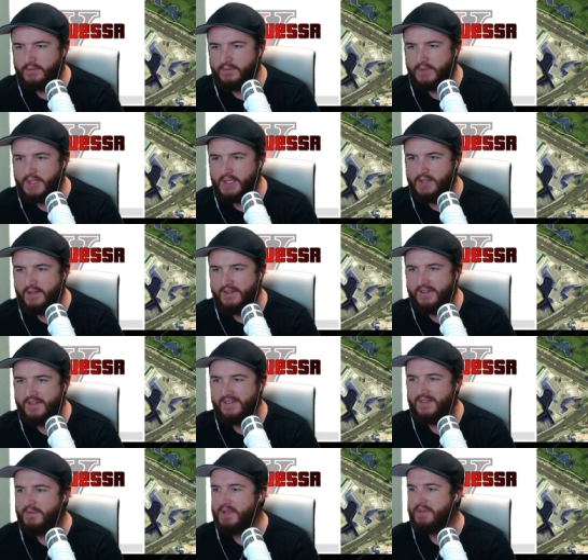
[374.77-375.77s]
None of these
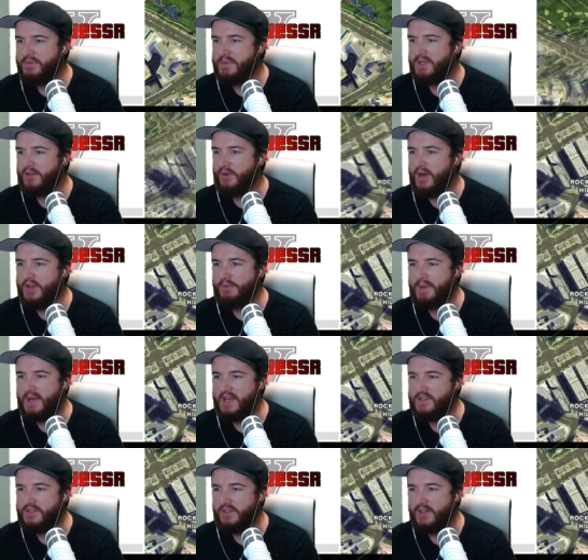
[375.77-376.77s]
others seem to have a bit of grass
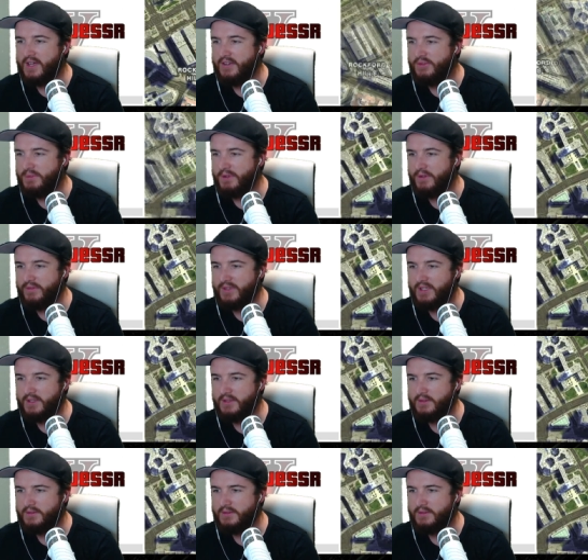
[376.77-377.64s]
patch, so it has to be over here.